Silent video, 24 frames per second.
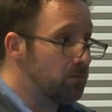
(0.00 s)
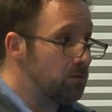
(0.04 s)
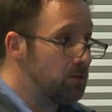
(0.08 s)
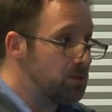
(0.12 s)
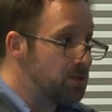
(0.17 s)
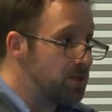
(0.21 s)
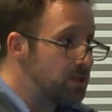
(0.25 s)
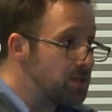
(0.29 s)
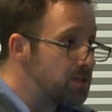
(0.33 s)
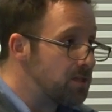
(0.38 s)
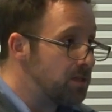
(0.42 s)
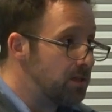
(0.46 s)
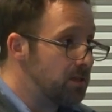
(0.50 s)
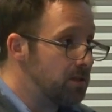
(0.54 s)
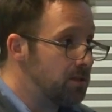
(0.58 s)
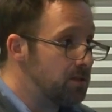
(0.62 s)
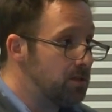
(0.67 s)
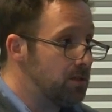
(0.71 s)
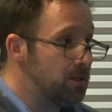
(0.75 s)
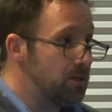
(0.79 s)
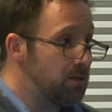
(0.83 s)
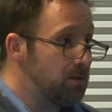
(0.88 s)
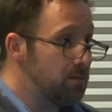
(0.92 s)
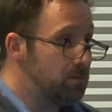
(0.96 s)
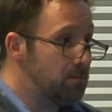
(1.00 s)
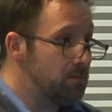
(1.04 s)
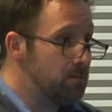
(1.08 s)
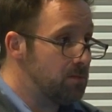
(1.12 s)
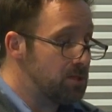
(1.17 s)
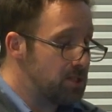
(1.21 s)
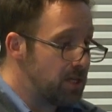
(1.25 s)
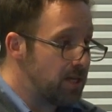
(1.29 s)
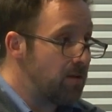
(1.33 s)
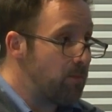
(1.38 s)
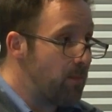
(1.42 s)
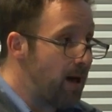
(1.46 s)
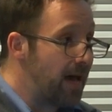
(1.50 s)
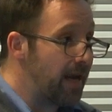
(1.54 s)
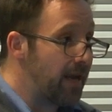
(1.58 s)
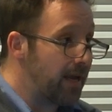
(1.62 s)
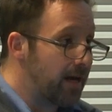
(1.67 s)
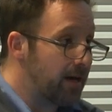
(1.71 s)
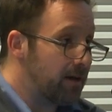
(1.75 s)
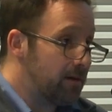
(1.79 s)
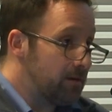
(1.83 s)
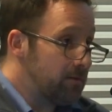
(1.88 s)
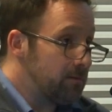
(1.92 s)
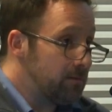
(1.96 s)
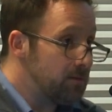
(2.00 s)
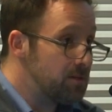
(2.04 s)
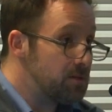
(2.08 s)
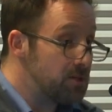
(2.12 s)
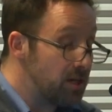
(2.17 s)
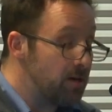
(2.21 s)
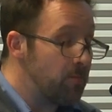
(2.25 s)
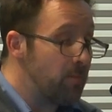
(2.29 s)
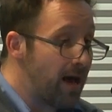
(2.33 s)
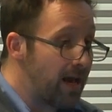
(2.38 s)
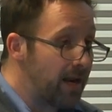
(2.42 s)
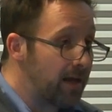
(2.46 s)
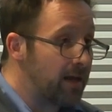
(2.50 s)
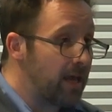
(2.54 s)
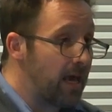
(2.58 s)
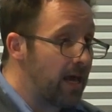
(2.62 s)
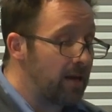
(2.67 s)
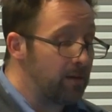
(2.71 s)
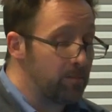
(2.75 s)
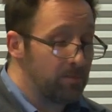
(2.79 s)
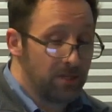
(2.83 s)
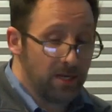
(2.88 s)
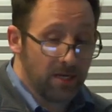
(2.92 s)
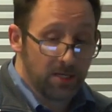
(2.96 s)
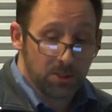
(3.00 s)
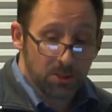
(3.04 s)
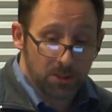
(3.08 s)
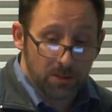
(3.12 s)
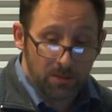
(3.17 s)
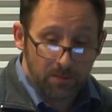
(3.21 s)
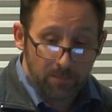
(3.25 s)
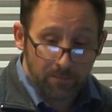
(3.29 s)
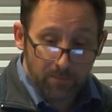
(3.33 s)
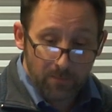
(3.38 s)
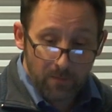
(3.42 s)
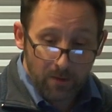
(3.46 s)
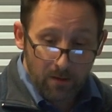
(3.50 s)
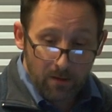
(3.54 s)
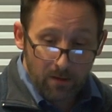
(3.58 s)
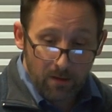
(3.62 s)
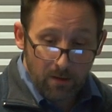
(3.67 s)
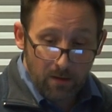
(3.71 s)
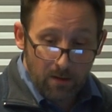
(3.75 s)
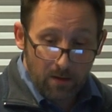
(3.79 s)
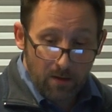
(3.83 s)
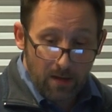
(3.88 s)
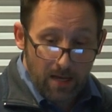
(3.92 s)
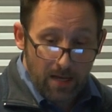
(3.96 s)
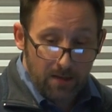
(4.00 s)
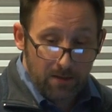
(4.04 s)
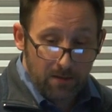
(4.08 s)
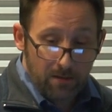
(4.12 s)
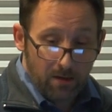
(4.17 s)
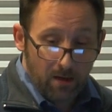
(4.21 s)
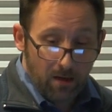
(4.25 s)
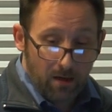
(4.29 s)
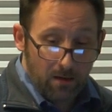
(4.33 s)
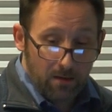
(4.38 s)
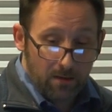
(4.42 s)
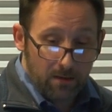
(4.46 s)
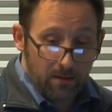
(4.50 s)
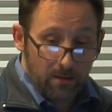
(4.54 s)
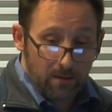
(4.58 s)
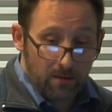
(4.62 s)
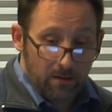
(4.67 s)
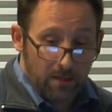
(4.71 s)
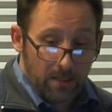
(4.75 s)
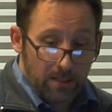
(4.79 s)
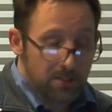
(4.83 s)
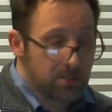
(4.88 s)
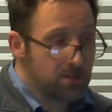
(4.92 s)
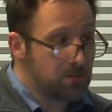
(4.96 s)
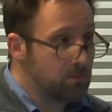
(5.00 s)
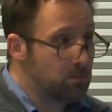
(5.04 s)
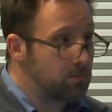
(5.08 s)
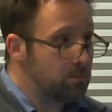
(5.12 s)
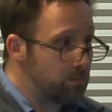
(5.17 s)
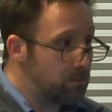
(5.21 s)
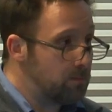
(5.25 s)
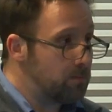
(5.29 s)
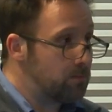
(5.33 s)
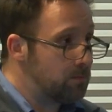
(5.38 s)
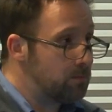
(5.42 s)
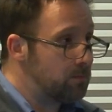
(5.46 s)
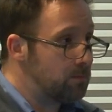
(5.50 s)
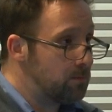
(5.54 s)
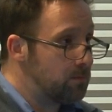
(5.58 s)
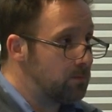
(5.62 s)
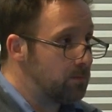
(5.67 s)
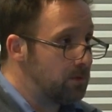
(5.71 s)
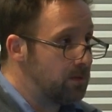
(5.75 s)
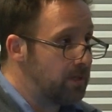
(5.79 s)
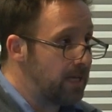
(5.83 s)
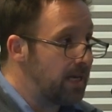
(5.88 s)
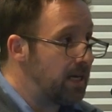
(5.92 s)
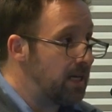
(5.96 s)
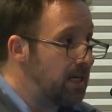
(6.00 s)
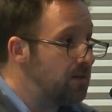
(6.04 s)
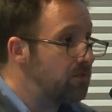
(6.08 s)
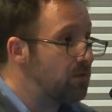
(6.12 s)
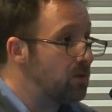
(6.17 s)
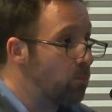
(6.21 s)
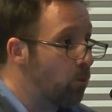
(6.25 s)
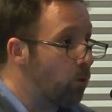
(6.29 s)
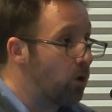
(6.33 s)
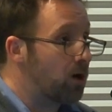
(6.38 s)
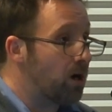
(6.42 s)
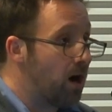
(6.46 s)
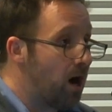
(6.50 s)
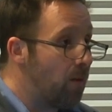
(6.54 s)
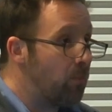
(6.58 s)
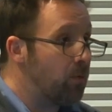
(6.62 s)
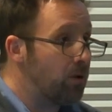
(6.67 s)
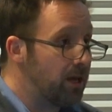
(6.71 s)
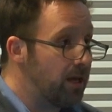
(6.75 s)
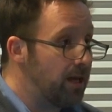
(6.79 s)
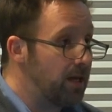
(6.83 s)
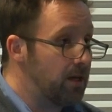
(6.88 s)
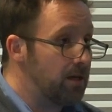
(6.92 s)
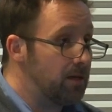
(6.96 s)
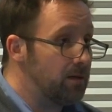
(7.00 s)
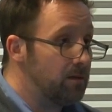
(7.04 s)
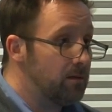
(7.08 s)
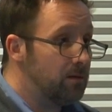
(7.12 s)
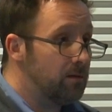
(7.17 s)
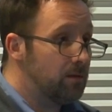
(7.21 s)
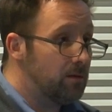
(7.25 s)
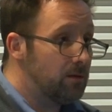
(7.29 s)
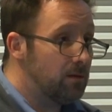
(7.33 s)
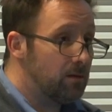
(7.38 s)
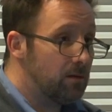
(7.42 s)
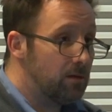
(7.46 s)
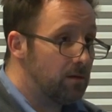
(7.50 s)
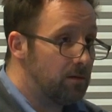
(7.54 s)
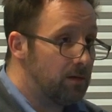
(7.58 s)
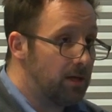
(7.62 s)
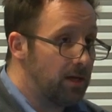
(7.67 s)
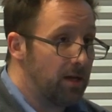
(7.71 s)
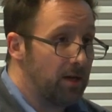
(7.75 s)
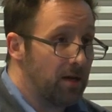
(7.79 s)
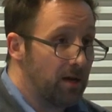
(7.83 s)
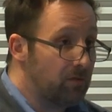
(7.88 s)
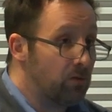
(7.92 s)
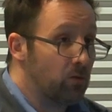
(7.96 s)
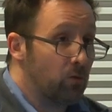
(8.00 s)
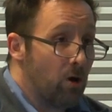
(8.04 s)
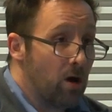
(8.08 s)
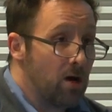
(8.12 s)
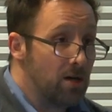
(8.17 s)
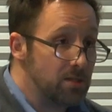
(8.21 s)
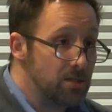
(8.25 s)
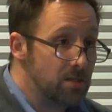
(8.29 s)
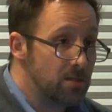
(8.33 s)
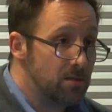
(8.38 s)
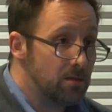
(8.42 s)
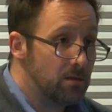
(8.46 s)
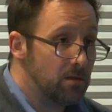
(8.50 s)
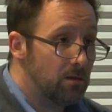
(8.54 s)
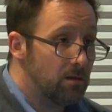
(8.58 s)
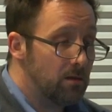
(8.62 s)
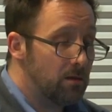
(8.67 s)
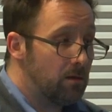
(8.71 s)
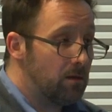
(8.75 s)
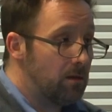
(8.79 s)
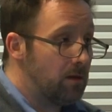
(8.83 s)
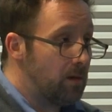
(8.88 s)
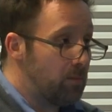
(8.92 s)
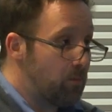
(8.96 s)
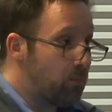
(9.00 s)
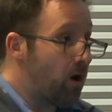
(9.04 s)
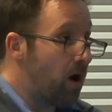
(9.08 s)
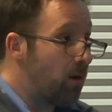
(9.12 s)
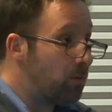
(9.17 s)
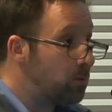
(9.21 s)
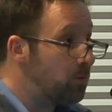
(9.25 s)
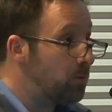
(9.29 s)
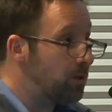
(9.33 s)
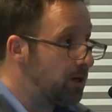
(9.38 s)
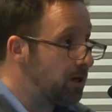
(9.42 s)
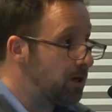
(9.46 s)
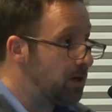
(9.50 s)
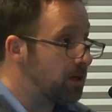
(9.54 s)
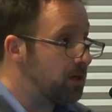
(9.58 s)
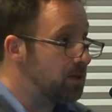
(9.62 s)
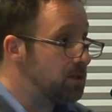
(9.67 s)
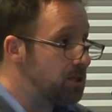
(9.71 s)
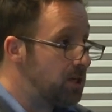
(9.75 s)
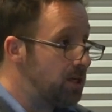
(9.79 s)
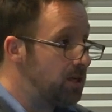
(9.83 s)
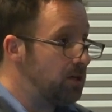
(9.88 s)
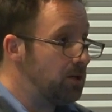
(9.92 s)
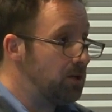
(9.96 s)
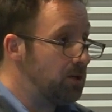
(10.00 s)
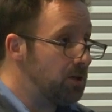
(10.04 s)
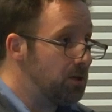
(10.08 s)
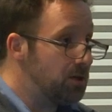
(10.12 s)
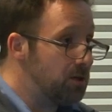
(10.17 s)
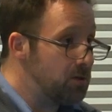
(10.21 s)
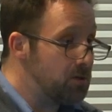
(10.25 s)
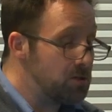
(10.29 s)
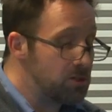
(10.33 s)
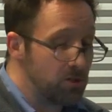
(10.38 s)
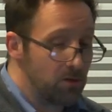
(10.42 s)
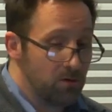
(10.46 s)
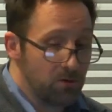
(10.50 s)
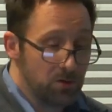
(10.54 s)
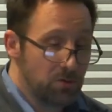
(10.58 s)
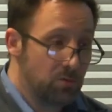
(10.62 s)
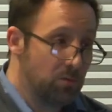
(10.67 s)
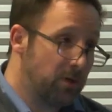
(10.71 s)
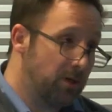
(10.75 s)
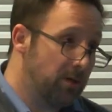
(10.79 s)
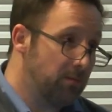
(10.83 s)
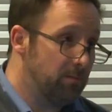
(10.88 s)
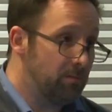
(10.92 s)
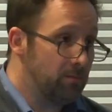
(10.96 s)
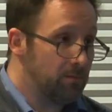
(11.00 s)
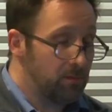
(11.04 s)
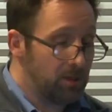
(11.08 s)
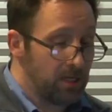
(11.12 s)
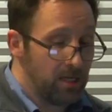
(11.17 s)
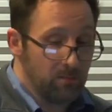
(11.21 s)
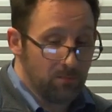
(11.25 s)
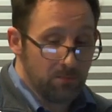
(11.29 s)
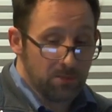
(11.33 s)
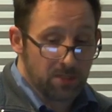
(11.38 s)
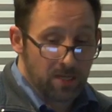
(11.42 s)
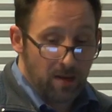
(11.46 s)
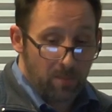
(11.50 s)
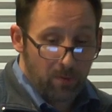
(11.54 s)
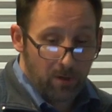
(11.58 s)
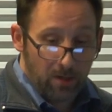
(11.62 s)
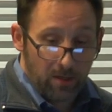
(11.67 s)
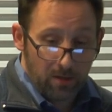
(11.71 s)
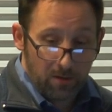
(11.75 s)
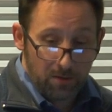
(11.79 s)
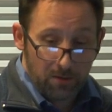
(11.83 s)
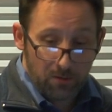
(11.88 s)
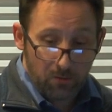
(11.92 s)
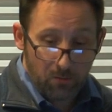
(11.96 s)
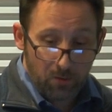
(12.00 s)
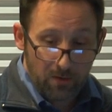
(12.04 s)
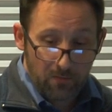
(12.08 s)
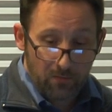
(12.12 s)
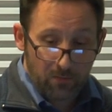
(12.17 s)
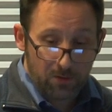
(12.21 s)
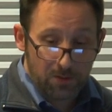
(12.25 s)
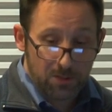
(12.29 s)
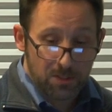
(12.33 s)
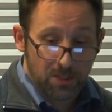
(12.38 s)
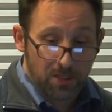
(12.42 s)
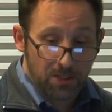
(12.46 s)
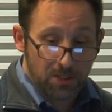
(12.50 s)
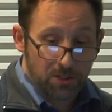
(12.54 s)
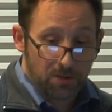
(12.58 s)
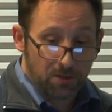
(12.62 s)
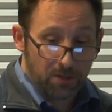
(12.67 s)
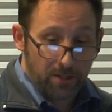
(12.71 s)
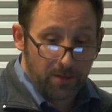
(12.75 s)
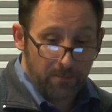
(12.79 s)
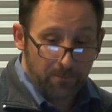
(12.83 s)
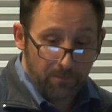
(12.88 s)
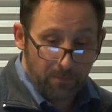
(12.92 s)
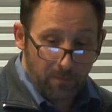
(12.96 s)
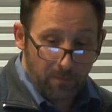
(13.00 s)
resistant to cinematic adaptation, and it's getting even more complicated than it ever was, and probably going to continue to do so as we keep stepping into the 21st century.